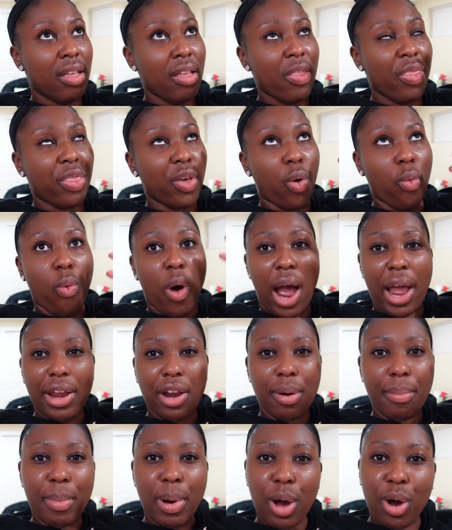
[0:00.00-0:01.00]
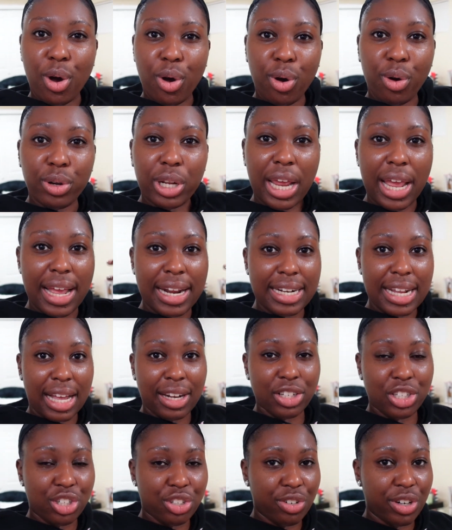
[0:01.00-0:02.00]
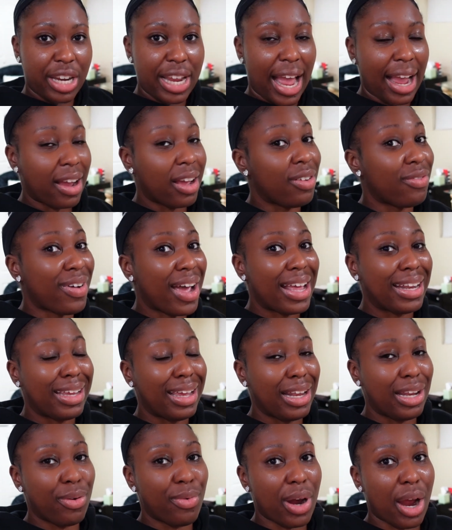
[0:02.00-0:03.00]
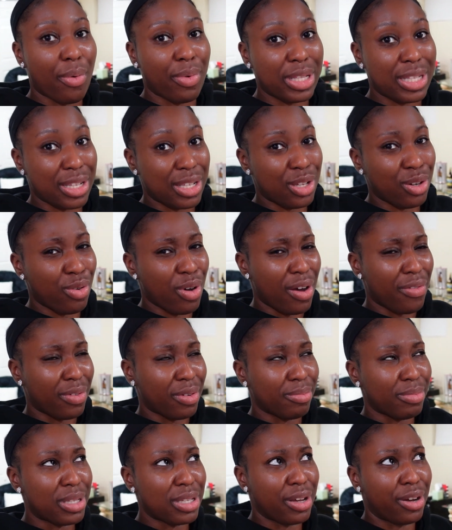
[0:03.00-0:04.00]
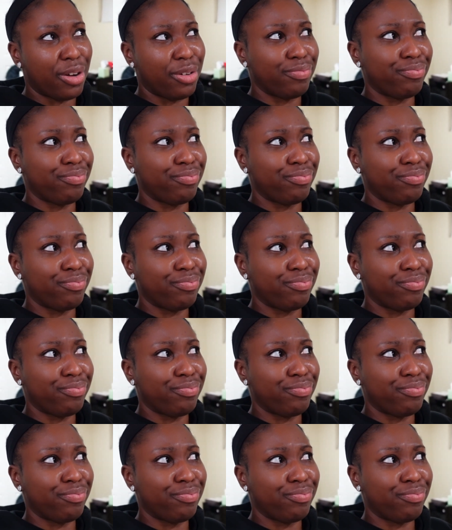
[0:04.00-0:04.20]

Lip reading: the wire mold at Dollar Tree. I couldn't find it anywhere. I went to 2 of them, so